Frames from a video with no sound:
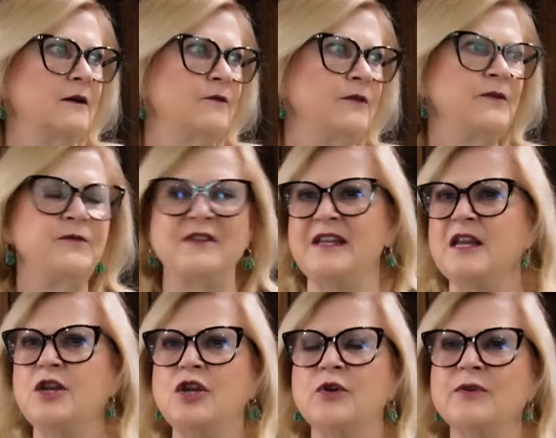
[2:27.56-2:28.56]

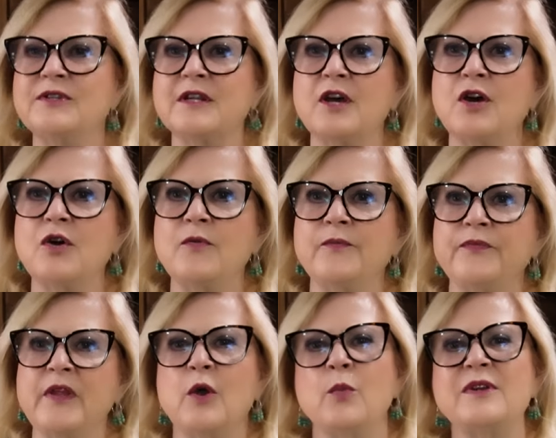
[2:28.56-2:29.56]
fifteen years ago.
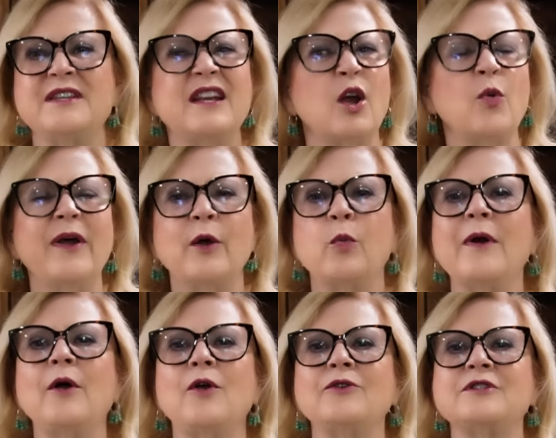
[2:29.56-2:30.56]
We did a quick
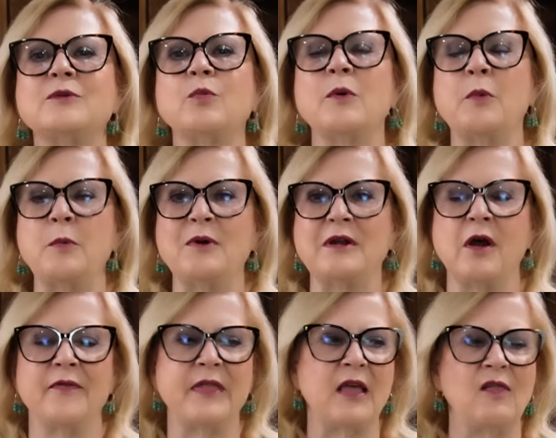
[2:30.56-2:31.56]
will when we went
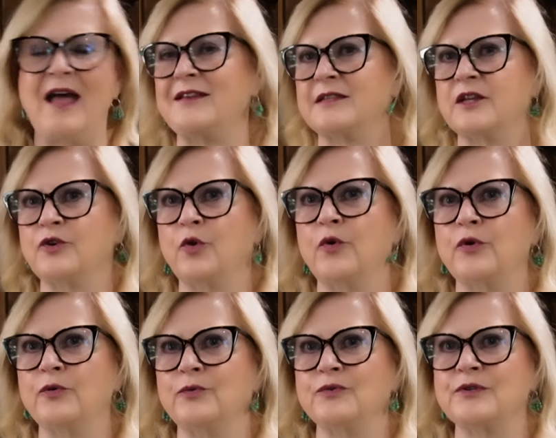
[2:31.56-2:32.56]
on the Alaskan
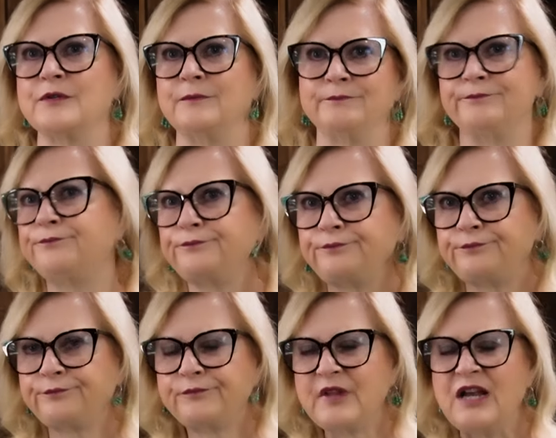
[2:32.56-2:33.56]
cruise.
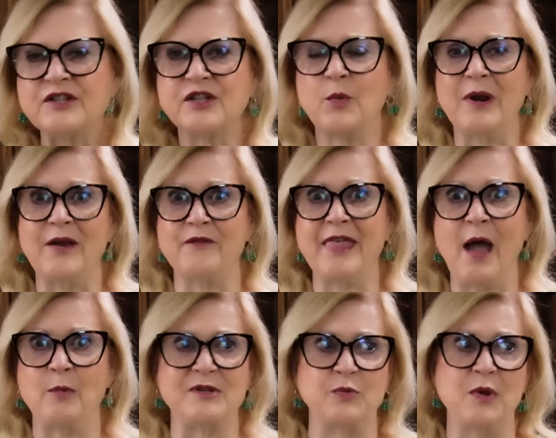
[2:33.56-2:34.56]
So whenever
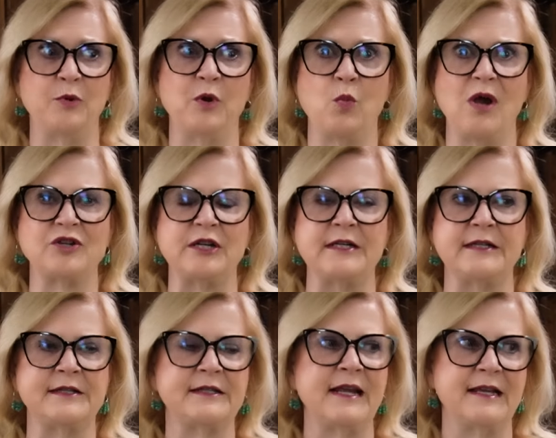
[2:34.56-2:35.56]
that was, we were in
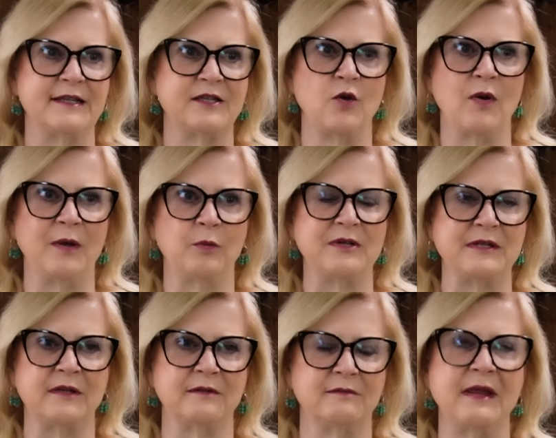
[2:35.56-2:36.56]
Washington State, so it was,
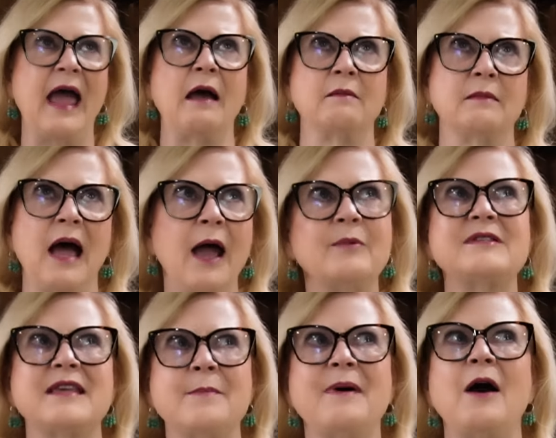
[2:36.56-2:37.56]
a, yeah, I would
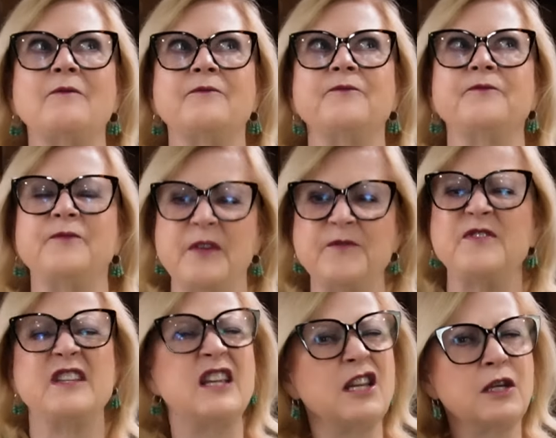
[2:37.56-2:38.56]
say about
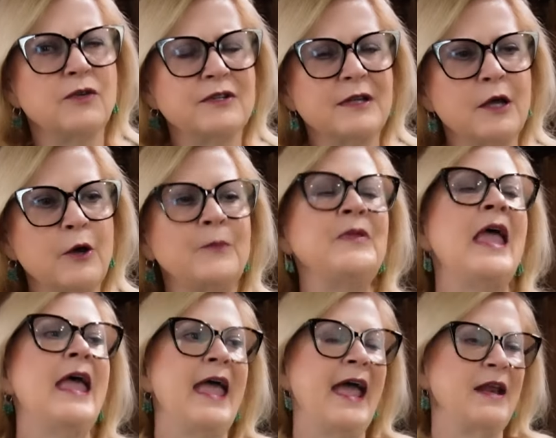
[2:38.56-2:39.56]
fifteen years ago.
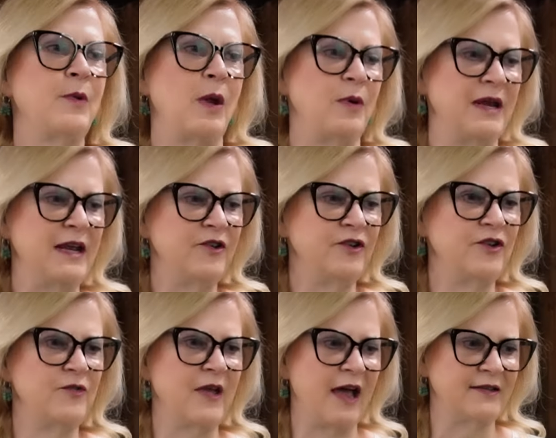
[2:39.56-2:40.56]
Anyway, we need to
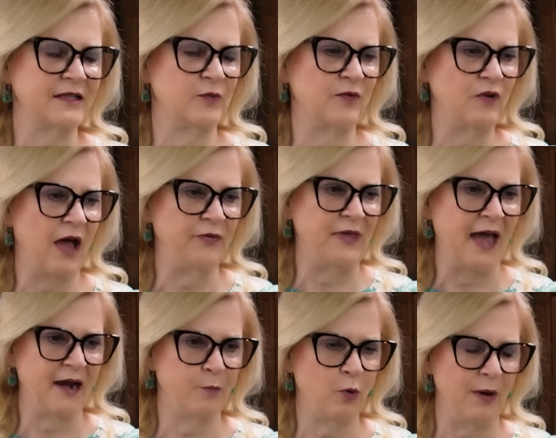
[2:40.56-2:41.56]
do that, so we've got
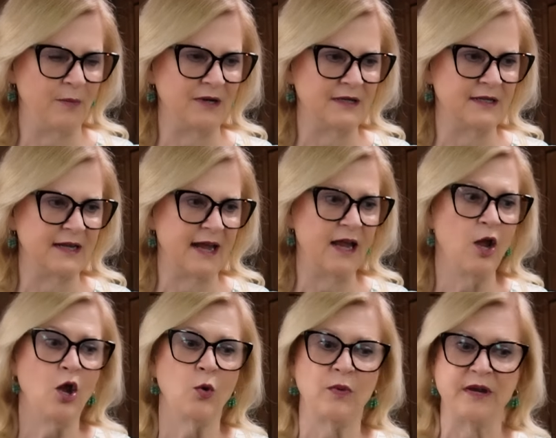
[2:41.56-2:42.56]
that appointment today.
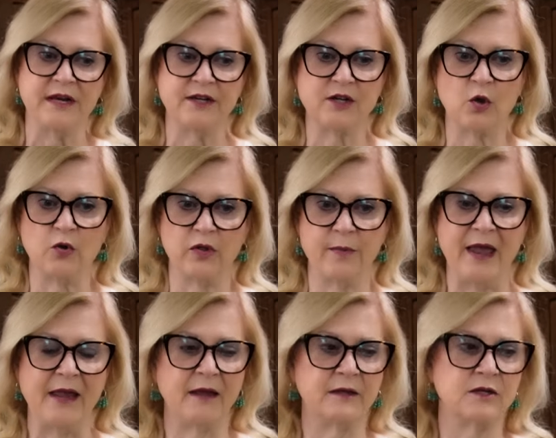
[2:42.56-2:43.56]
We need to go to the
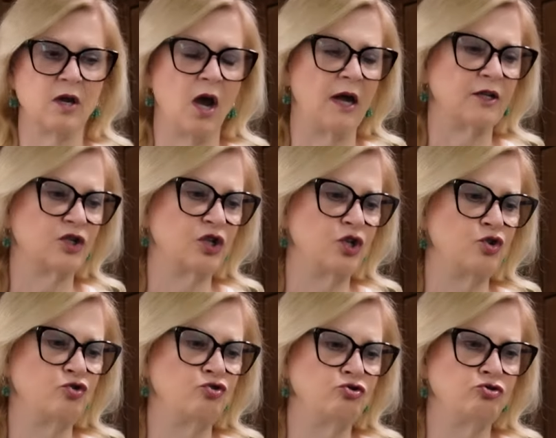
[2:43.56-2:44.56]
bank and talk
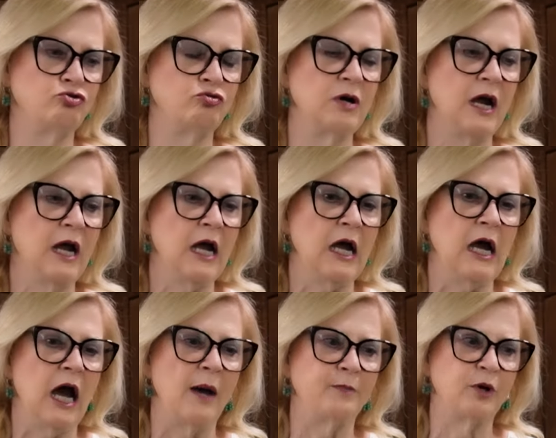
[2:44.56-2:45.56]
to
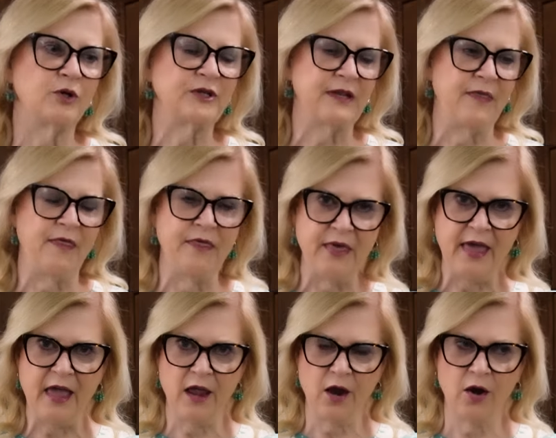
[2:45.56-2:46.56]
a person
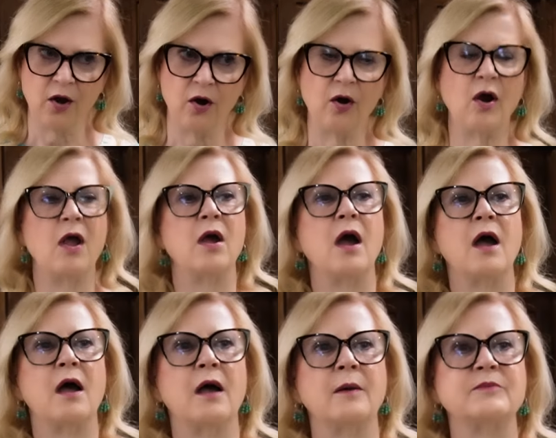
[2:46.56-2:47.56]
there.
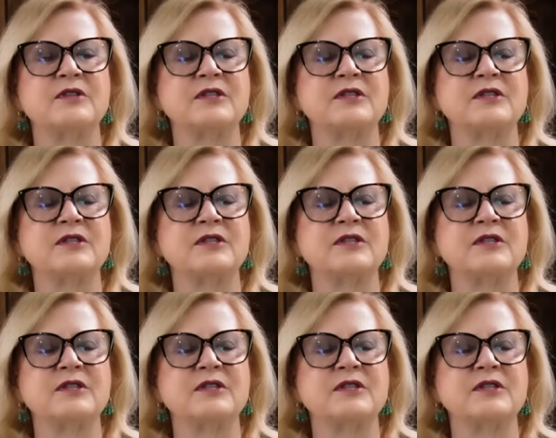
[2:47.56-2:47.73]
Um,